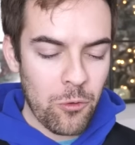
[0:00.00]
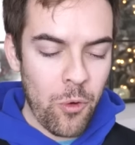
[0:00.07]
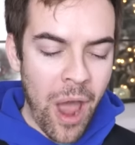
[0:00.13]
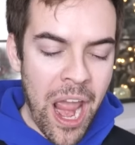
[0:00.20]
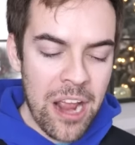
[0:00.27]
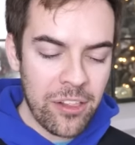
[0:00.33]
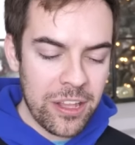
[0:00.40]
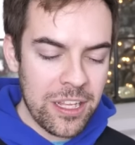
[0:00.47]

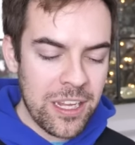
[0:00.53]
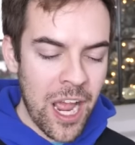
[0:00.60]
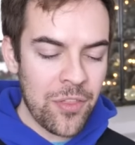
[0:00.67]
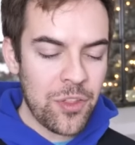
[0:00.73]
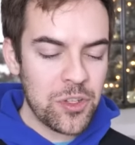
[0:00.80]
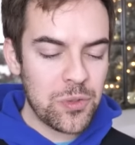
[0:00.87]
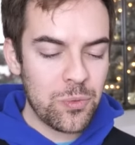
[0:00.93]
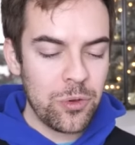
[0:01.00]
Riley
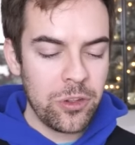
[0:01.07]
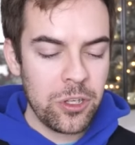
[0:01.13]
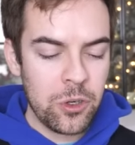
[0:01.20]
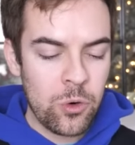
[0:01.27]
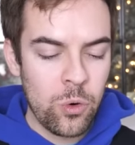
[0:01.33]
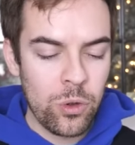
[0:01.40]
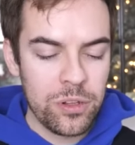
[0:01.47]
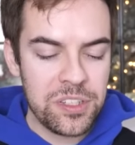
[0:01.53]
got this really
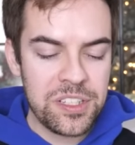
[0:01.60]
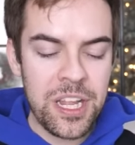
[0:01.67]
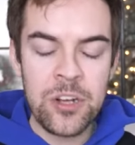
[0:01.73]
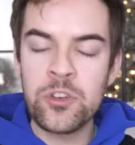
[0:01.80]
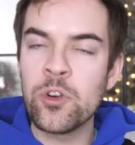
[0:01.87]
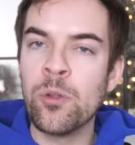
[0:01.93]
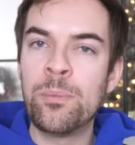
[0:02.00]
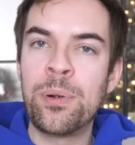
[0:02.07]
cool
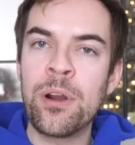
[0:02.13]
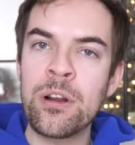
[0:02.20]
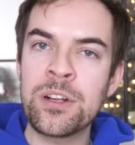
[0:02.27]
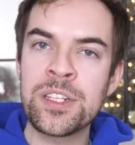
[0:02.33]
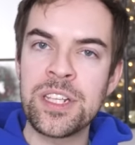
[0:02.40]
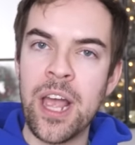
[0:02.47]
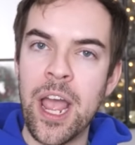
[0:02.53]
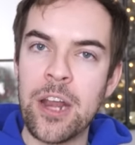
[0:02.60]
Central Perk
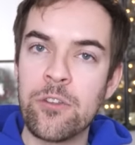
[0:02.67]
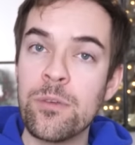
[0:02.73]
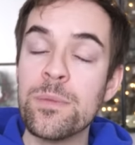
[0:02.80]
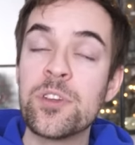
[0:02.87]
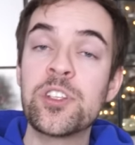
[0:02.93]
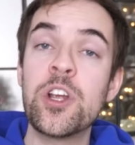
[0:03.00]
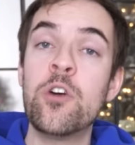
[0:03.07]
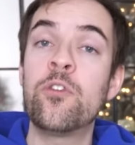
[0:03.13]
sign from
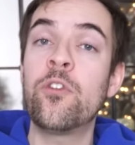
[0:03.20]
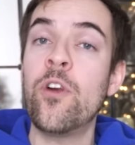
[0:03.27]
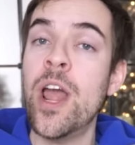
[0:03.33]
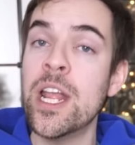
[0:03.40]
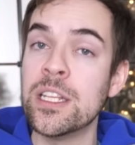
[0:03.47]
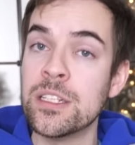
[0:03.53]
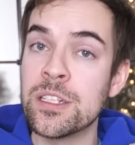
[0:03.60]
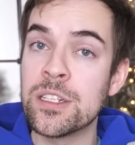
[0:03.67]
the show
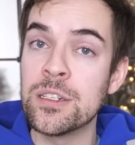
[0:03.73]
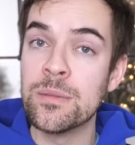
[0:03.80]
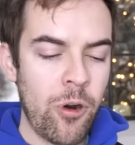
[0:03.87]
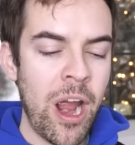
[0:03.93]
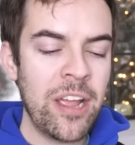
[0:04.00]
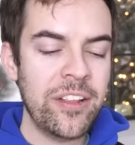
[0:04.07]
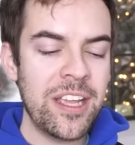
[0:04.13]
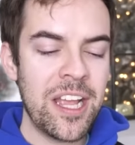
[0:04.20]
Friends.
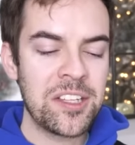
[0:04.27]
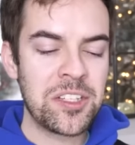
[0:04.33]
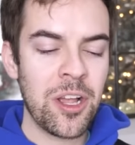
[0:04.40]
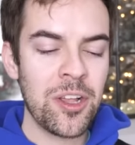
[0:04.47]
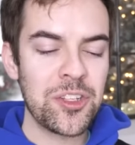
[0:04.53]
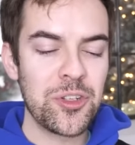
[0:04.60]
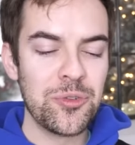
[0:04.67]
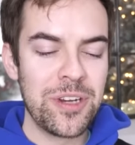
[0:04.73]
Riley has
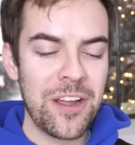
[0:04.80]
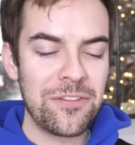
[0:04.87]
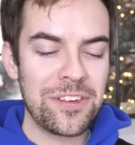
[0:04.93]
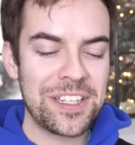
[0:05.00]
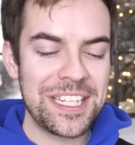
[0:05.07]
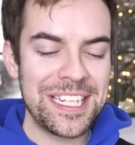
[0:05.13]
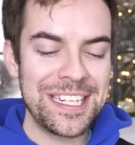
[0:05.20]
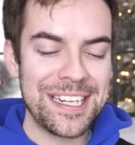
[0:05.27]
also never
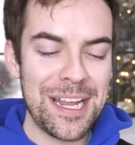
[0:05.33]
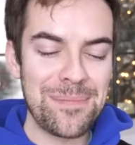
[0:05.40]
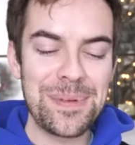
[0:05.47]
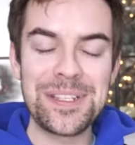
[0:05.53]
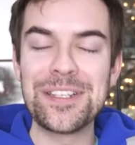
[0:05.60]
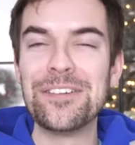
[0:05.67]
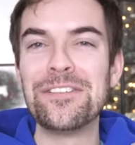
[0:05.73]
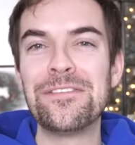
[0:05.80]
seen an
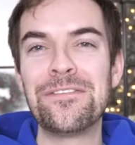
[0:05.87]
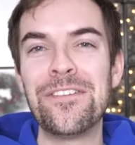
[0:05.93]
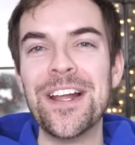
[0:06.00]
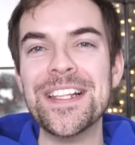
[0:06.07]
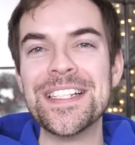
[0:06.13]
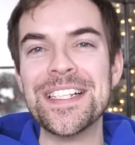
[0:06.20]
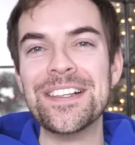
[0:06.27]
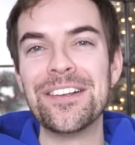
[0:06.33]
episode of
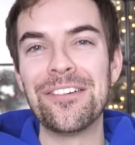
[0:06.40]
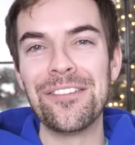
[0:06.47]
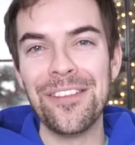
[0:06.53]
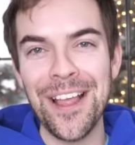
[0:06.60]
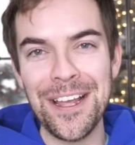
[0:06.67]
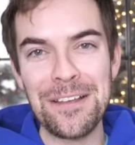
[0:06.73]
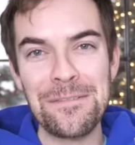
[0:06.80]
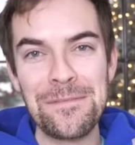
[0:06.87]
Friends in their
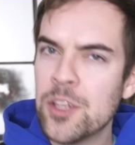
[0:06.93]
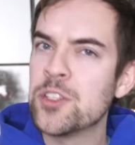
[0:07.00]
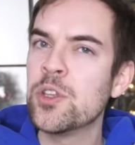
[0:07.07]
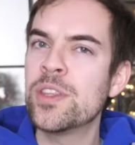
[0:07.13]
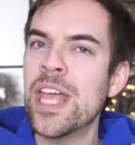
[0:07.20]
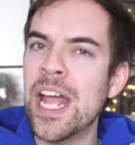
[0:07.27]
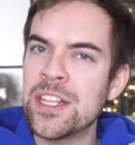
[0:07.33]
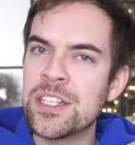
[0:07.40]
life. So
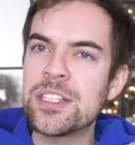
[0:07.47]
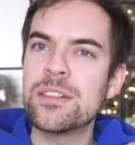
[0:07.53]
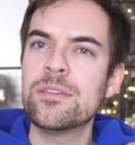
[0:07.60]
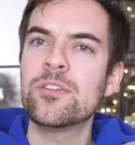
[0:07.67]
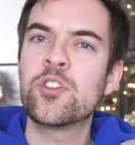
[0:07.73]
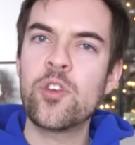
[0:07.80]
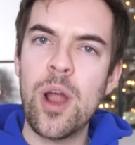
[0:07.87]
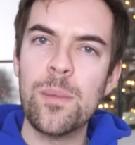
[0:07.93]
that's
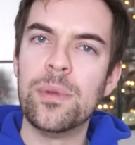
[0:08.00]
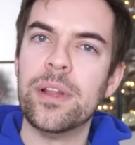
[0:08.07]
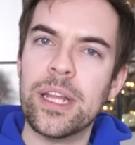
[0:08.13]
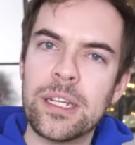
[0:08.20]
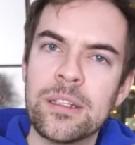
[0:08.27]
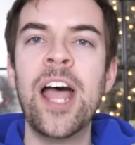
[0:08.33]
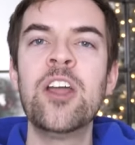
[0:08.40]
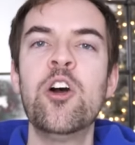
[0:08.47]

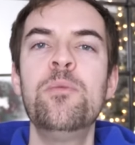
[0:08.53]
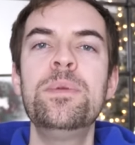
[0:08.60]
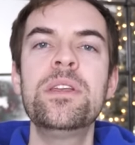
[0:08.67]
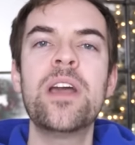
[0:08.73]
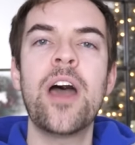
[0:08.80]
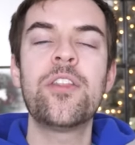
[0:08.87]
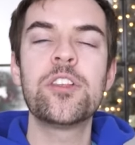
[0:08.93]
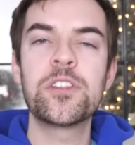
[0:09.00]
troubling. I hope you
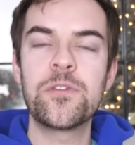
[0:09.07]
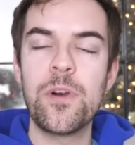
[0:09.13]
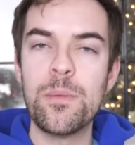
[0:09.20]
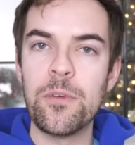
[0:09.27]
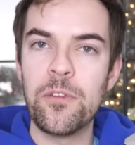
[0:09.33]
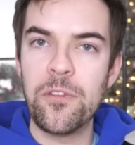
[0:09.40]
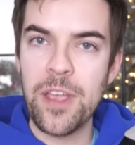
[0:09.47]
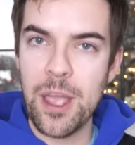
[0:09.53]
got this from
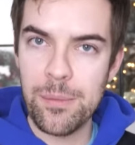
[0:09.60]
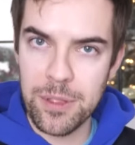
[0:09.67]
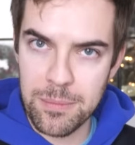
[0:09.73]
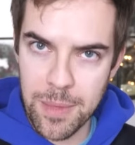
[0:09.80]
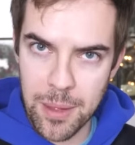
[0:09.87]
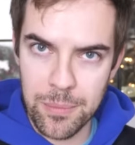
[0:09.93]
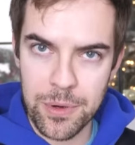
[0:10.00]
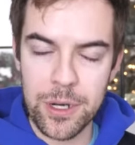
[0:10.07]
a family
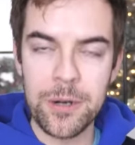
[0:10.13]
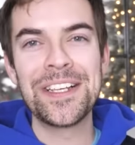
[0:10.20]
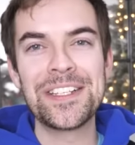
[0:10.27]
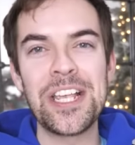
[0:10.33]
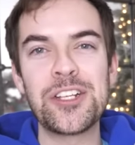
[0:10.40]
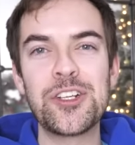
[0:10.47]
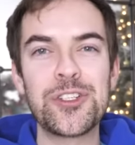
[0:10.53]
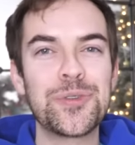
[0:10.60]
member, because
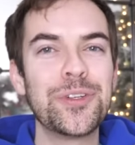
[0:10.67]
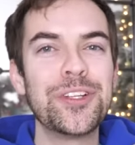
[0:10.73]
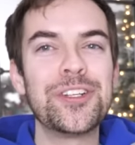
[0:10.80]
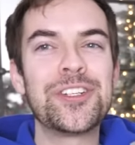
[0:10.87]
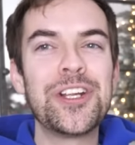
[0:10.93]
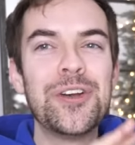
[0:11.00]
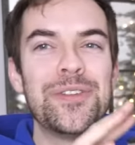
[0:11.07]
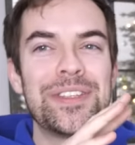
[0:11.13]
that just really
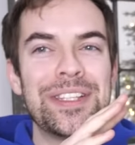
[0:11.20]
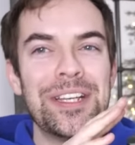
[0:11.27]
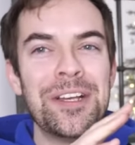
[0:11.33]
shows